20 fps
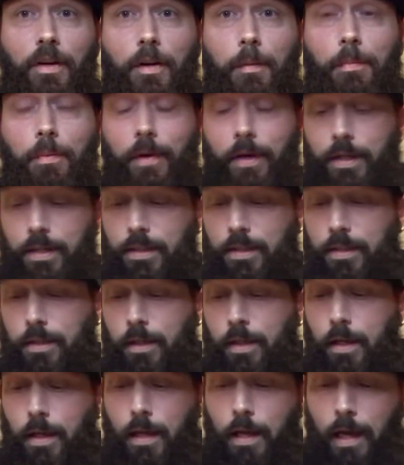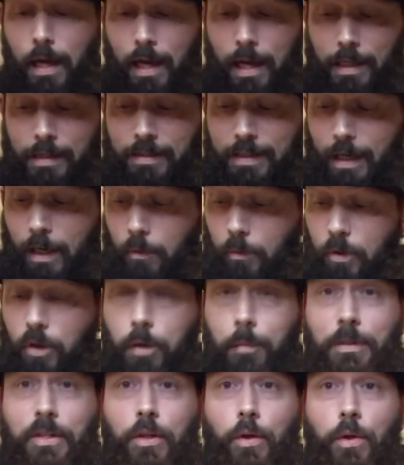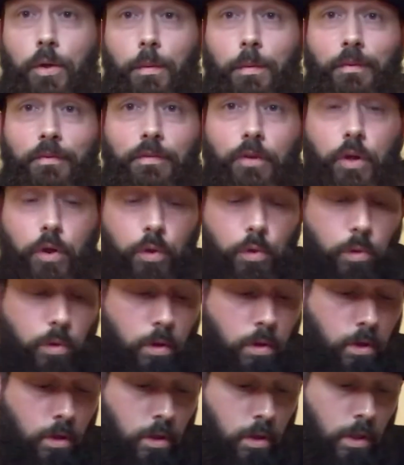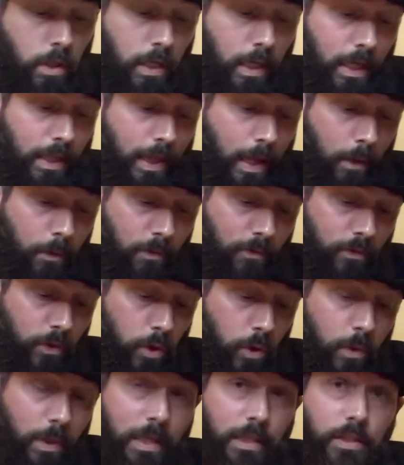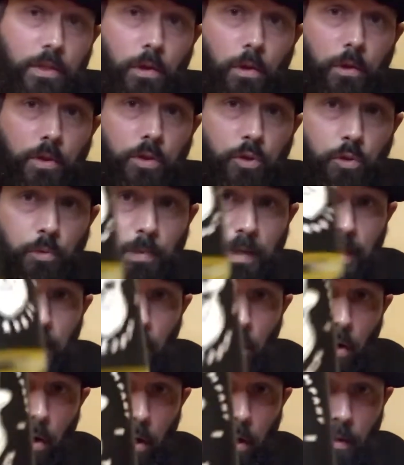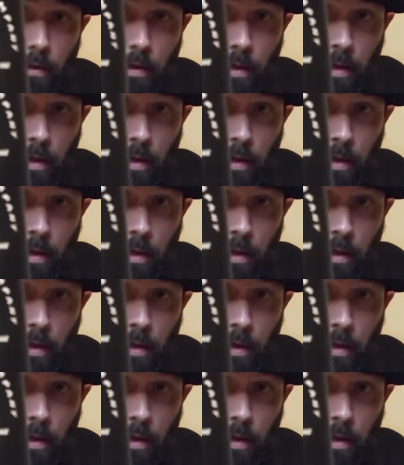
Apprentice. Tonight we're going to be doing a review, and that review is going to be on